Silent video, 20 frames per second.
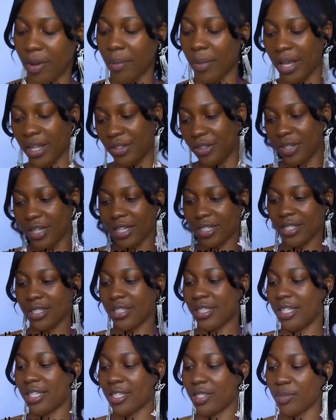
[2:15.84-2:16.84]
mind, you can't
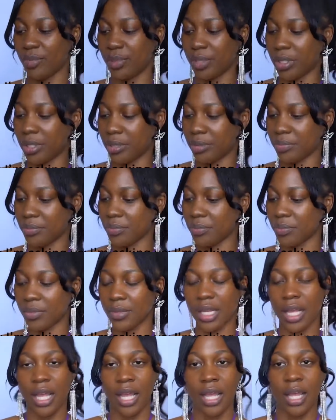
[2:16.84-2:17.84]
see it. But
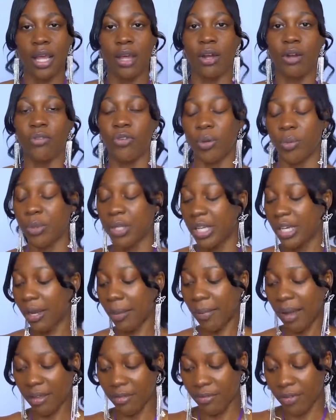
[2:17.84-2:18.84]
from looking at
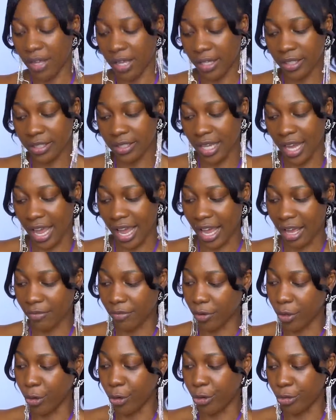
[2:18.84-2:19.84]
my veins, I
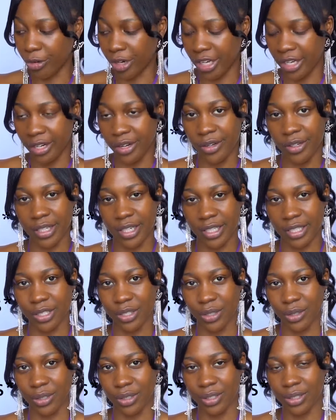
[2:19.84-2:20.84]
have green
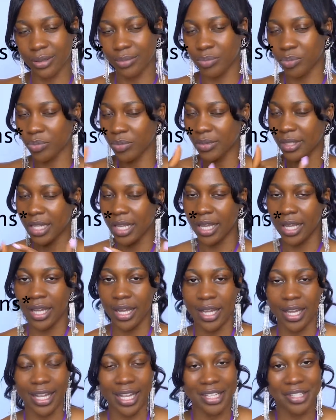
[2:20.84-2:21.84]
undertone.
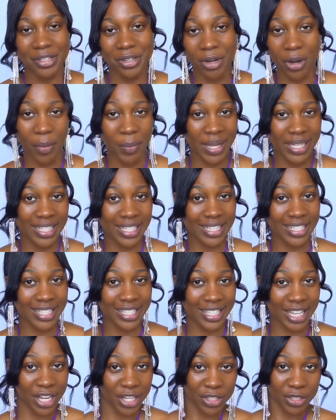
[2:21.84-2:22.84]
Can you comment in the
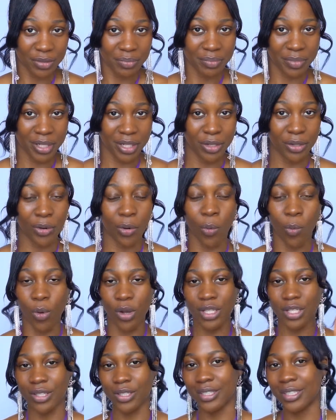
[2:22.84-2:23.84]
section below
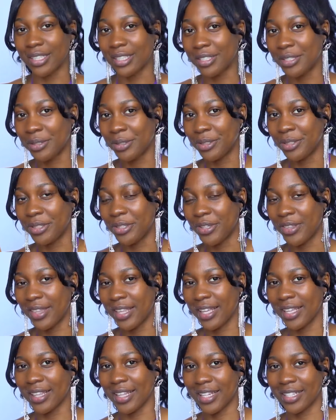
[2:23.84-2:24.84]
what undertone you
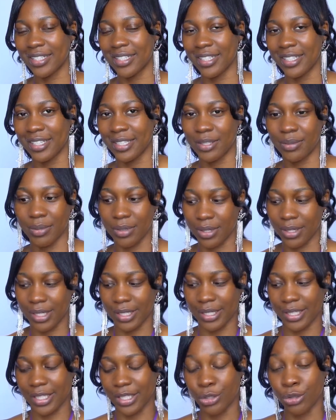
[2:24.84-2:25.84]
think that is?
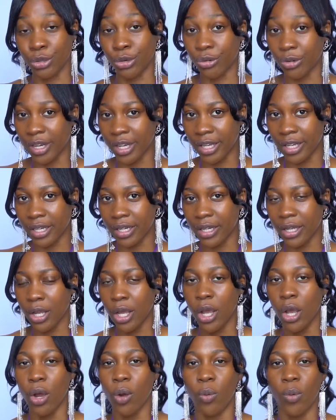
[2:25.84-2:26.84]
Because it's green,
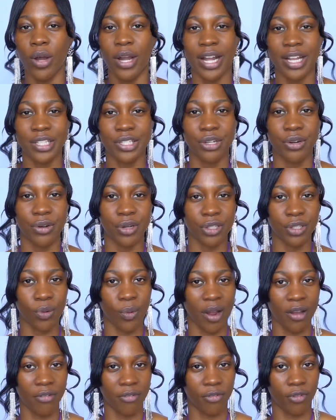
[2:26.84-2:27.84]
what category do
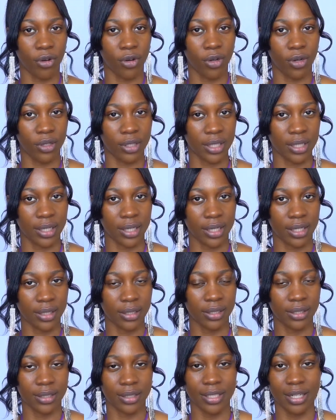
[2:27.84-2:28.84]
I fall under?
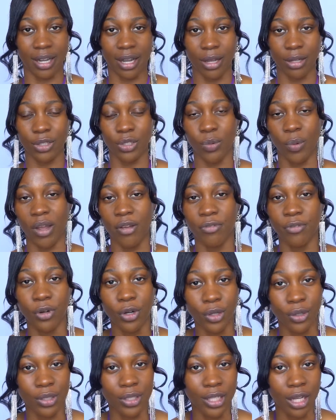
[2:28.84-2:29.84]
Do I
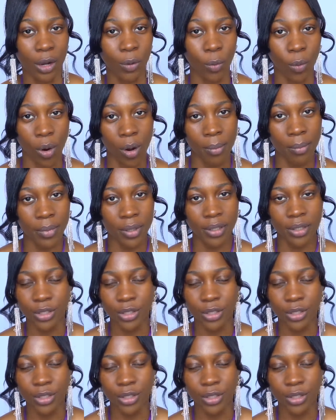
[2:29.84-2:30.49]
fall under warm,